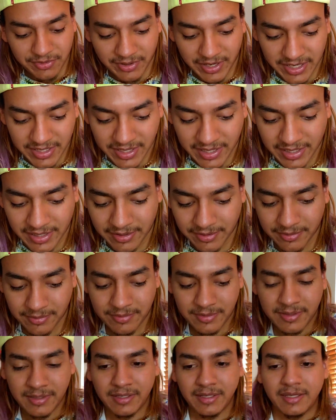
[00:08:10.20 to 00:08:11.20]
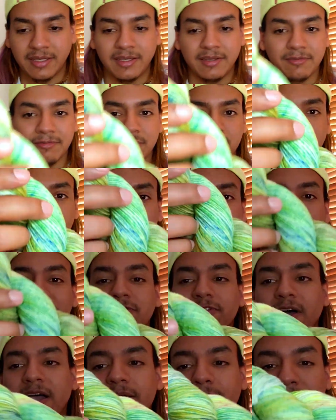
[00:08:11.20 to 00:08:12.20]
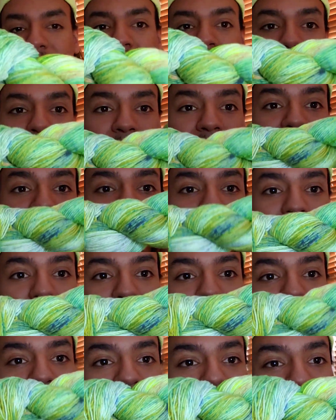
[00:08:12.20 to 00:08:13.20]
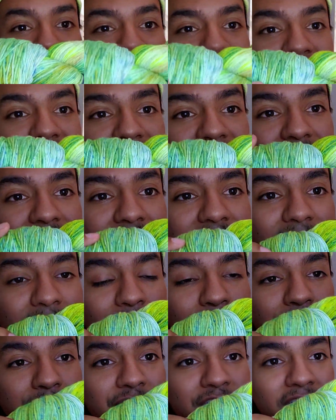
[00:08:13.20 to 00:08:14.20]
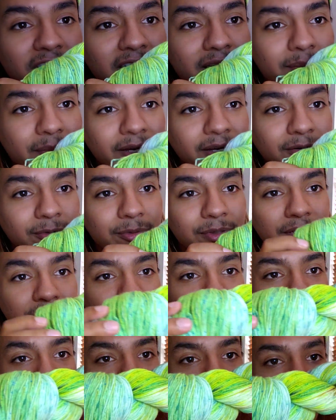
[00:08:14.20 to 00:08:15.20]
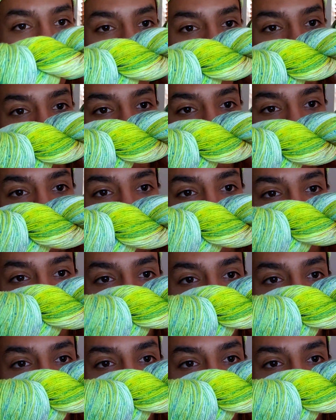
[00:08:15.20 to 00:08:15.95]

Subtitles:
right now from Blue Fiber Company, but I'm excited that Laura Jean came out with a version